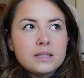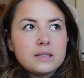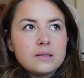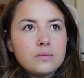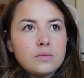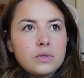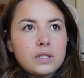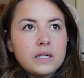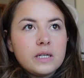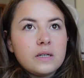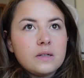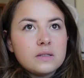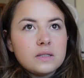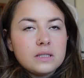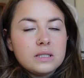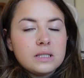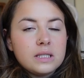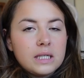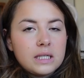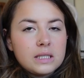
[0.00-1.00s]
some reels
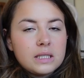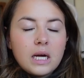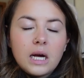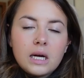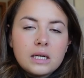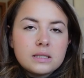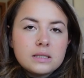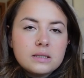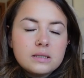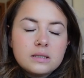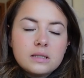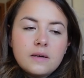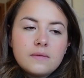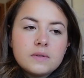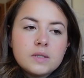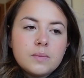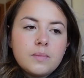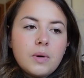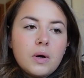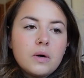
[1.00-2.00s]
and TikToks and stuff
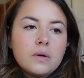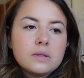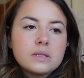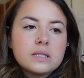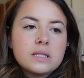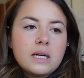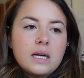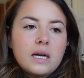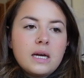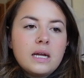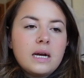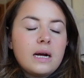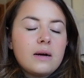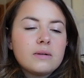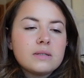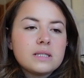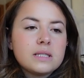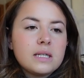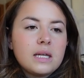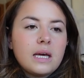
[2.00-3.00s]
to post, and I
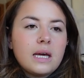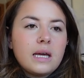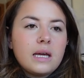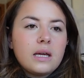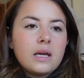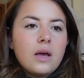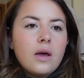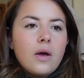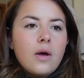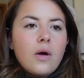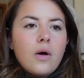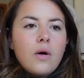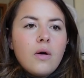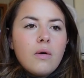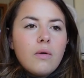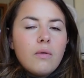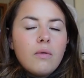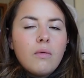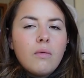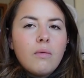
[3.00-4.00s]
was like,
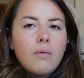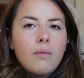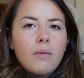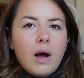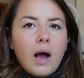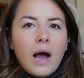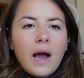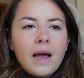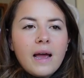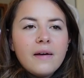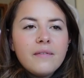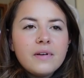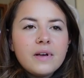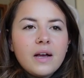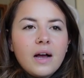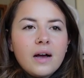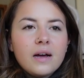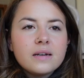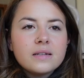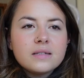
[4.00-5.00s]
I haven't
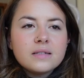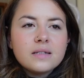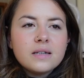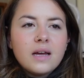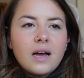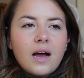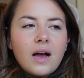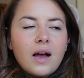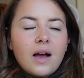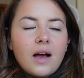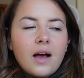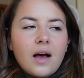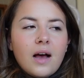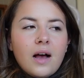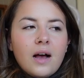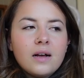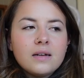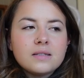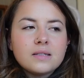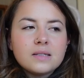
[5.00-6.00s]
gotten
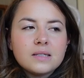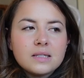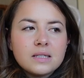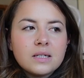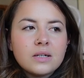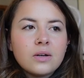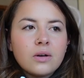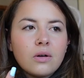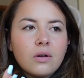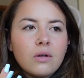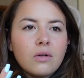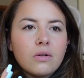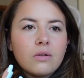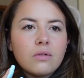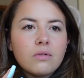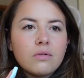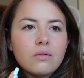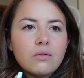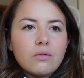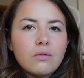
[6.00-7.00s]
a
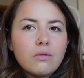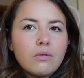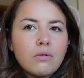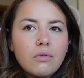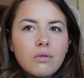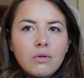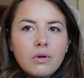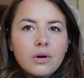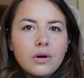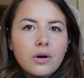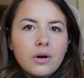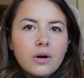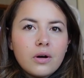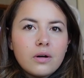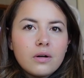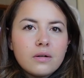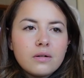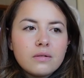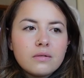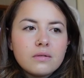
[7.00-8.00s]
single
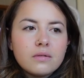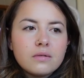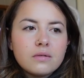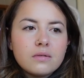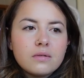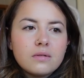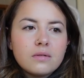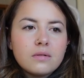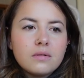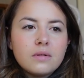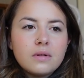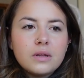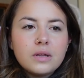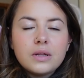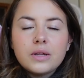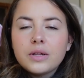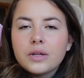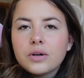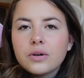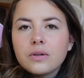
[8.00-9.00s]
order,
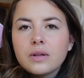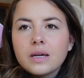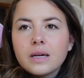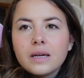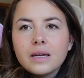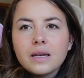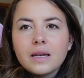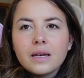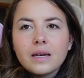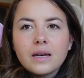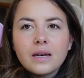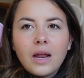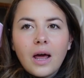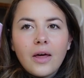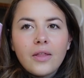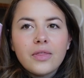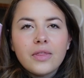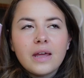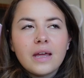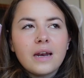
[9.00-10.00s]
literally
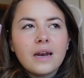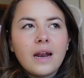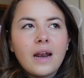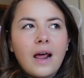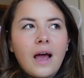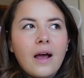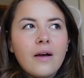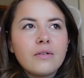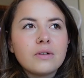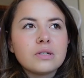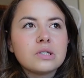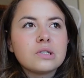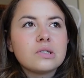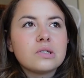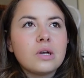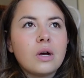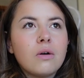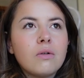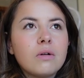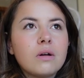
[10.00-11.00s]
nothing. And I was
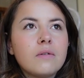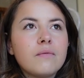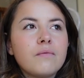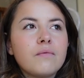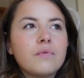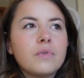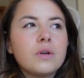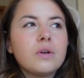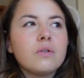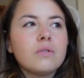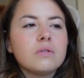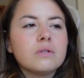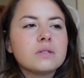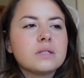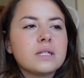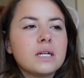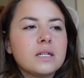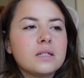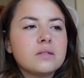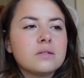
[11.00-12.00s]
so
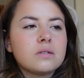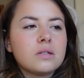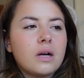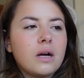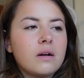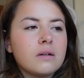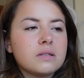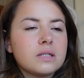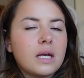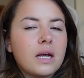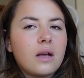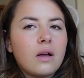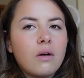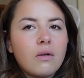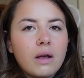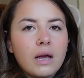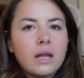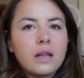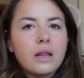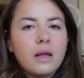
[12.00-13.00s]
confused, and so I was like,
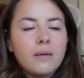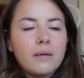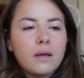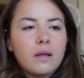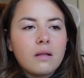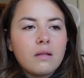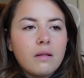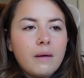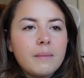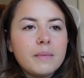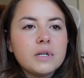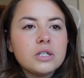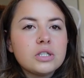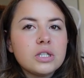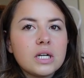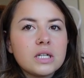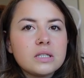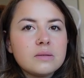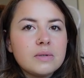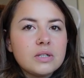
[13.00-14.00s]
okay, let me
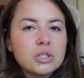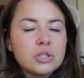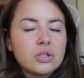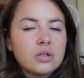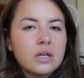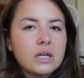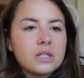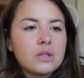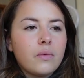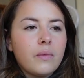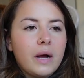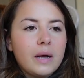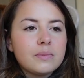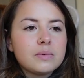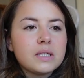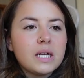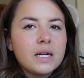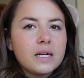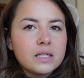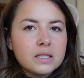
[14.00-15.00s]
check to make sure like the
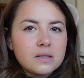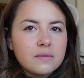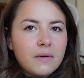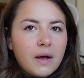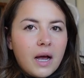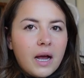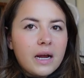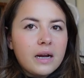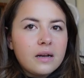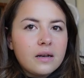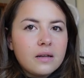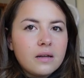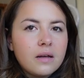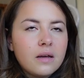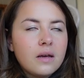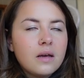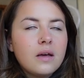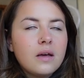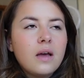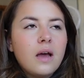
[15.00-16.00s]
website is fine.
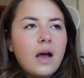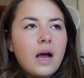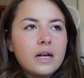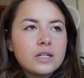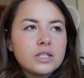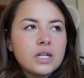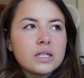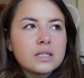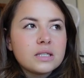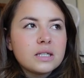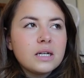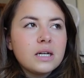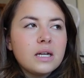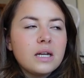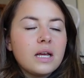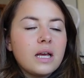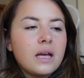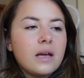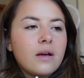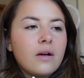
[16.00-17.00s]
I checked
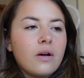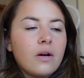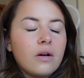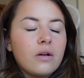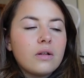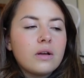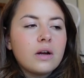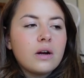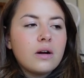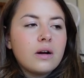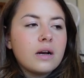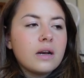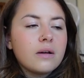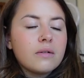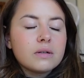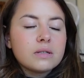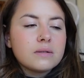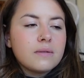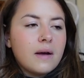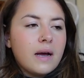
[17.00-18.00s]
it earlier and it
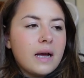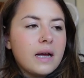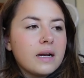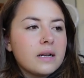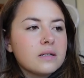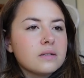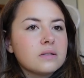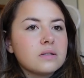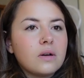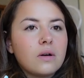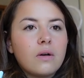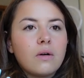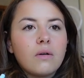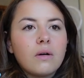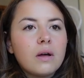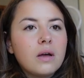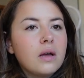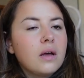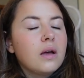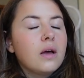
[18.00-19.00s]
was fine, and so
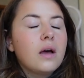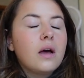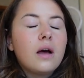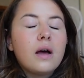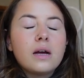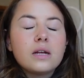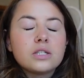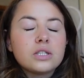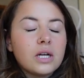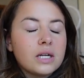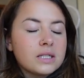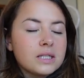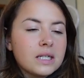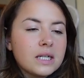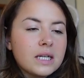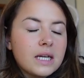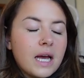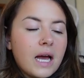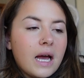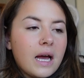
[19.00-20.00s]
I checked it
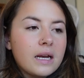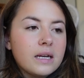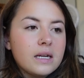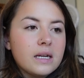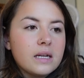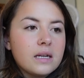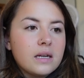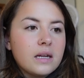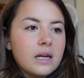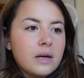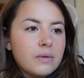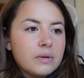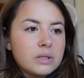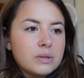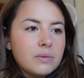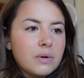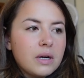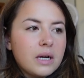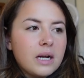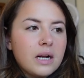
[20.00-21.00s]
again and it
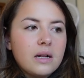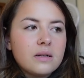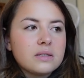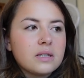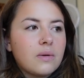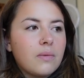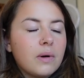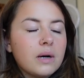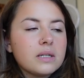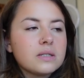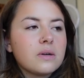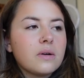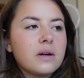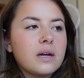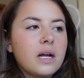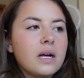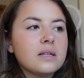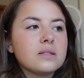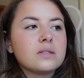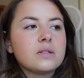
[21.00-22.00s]
was working. I was like, what is going
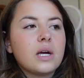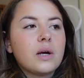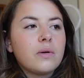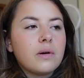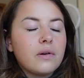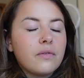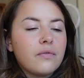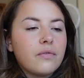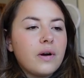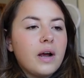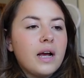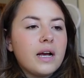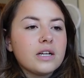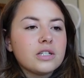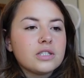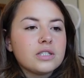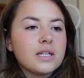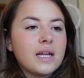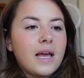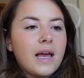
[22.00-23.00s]
on? So I
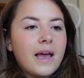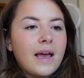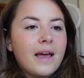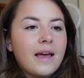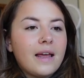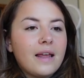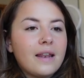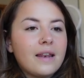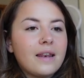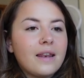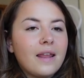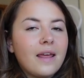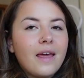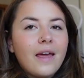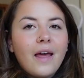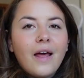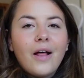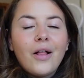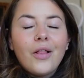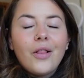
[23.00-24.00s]
refreshed, and
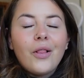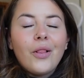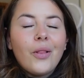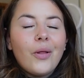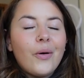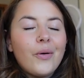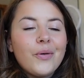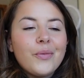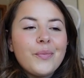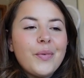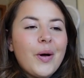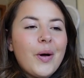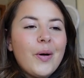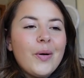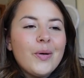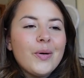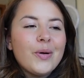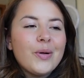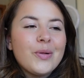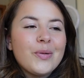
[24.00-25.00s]
lo and
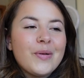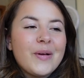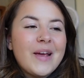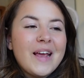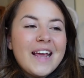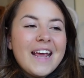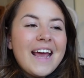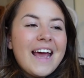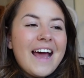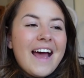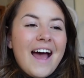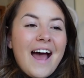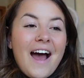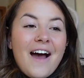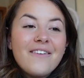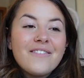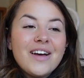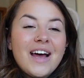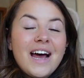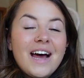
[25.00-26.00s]
behold, we
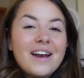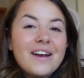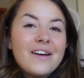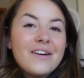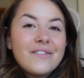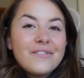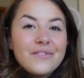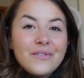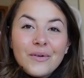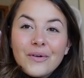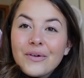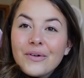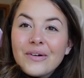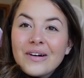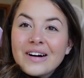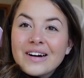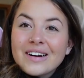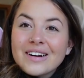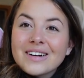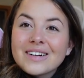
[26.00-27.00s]
have had 4
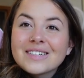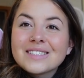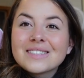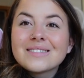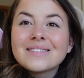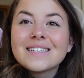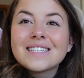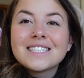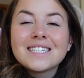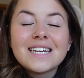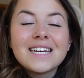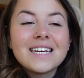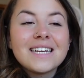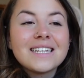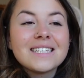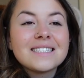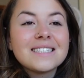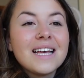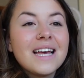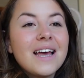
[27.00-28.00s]
orders, which
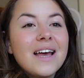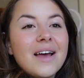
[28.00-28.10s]
is